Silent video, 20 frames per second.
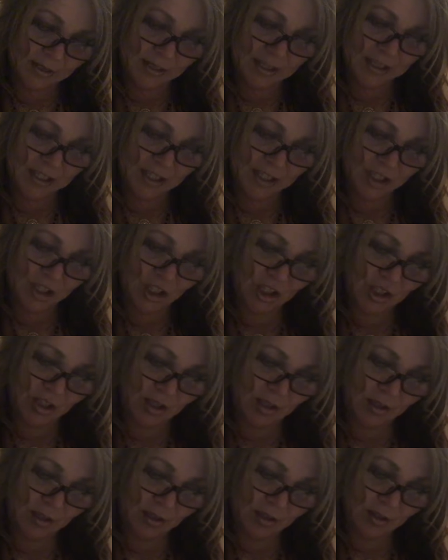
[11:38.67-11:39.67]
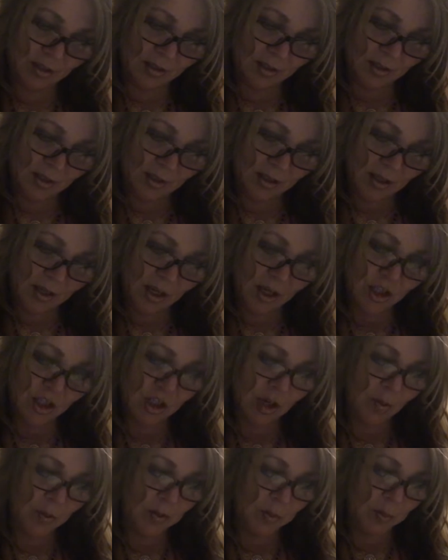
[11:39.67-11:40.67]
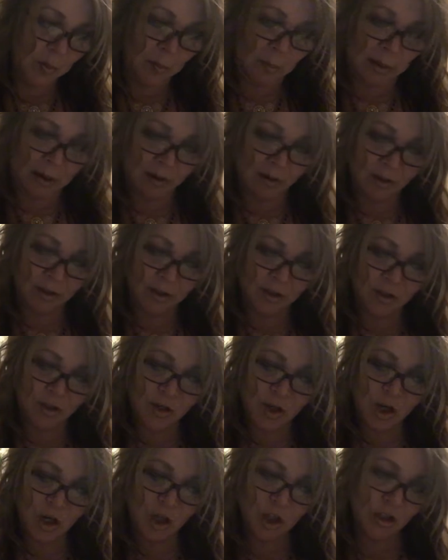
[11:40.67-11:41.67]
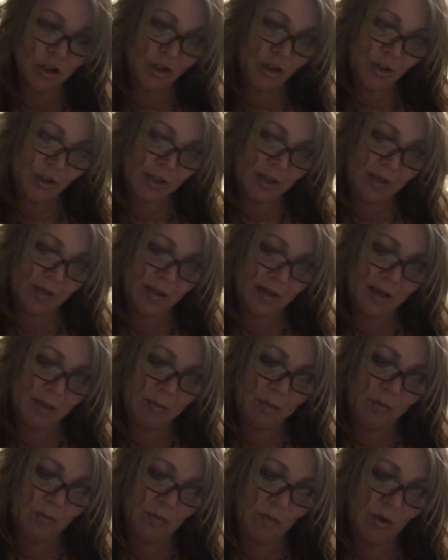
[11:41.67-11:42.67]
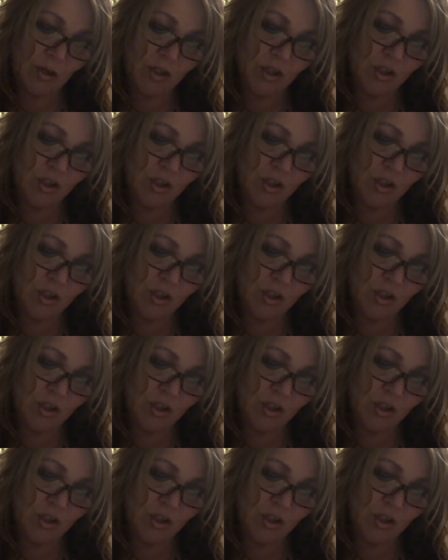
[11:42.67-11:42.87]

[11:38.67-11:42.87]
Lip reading: in the kitchen, because she always prepared her turkey the night before.